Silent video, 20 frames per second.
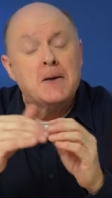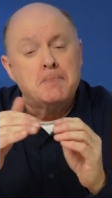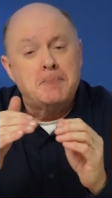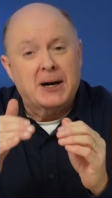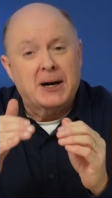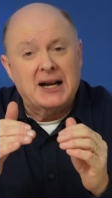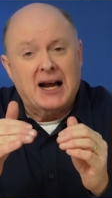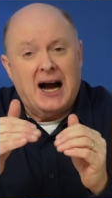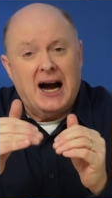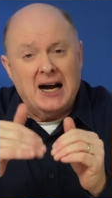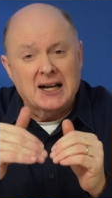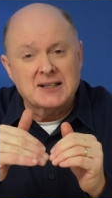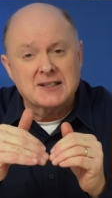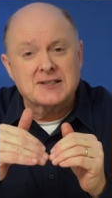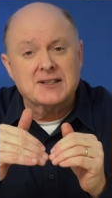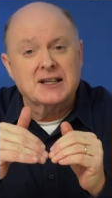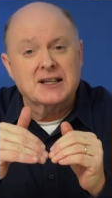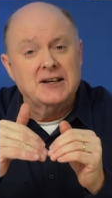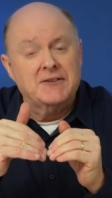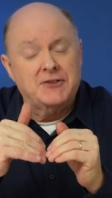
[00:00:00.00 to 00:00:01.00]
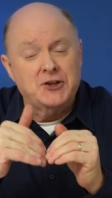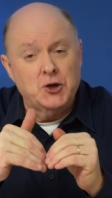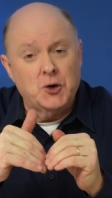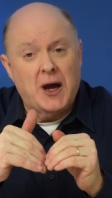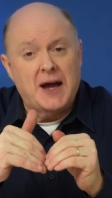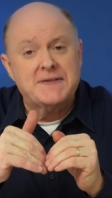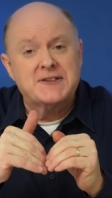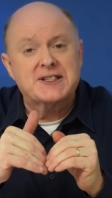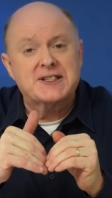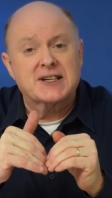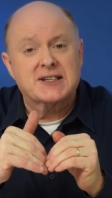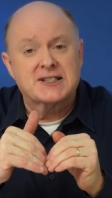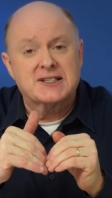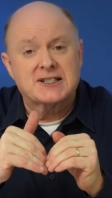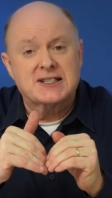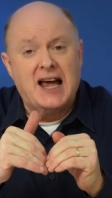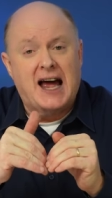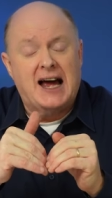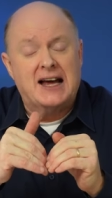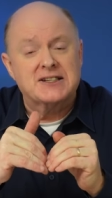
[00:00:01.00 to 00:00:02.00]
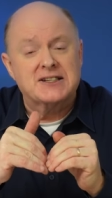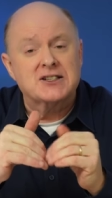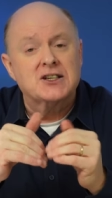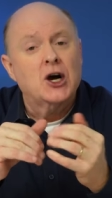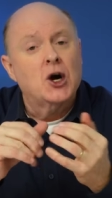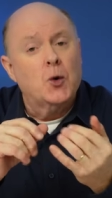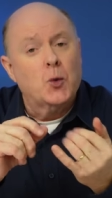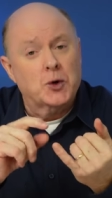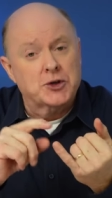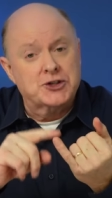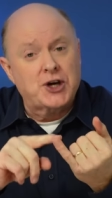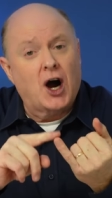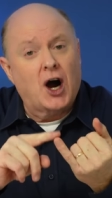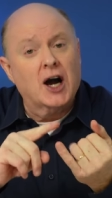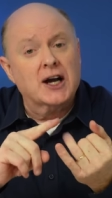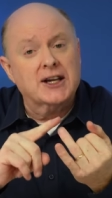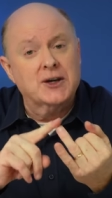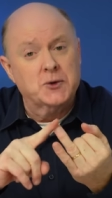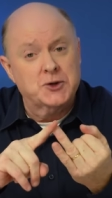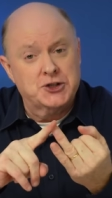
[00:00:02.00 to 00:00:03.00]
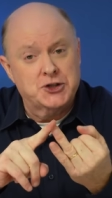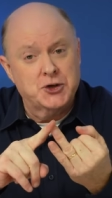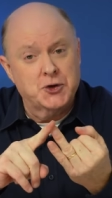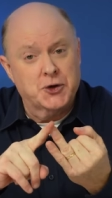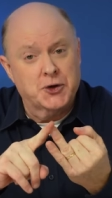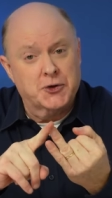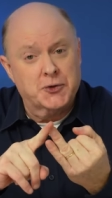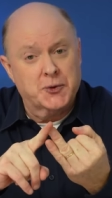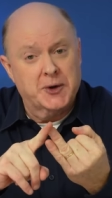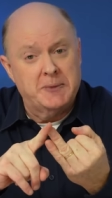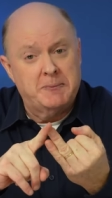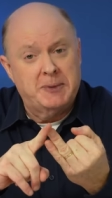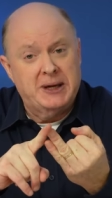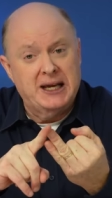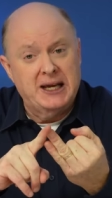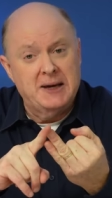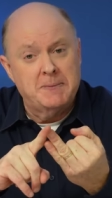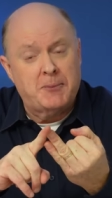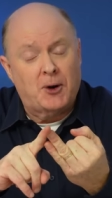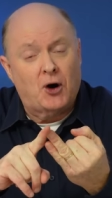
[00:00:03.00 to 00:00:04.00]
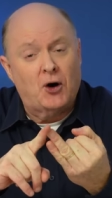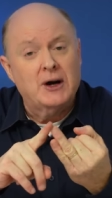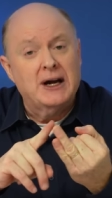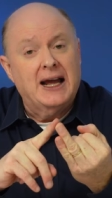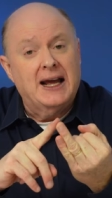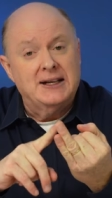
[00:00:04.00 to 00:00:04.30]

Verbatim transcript: But honestly, if you have success with talking with 2 or 3 people